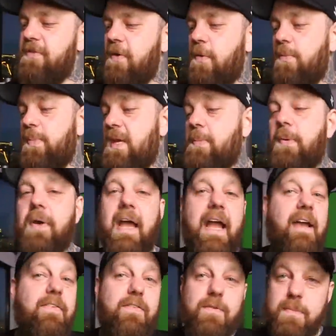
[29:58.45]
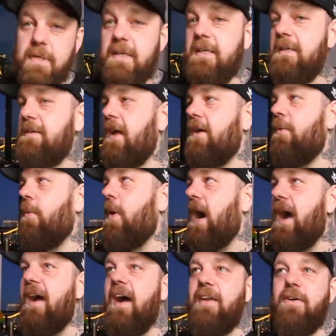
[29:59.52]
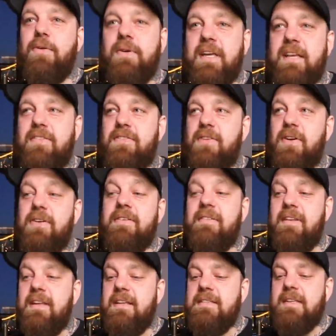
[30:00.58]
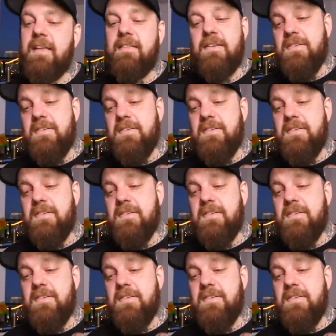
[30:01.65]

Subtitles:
So when people ask me like why I don't get certain things, like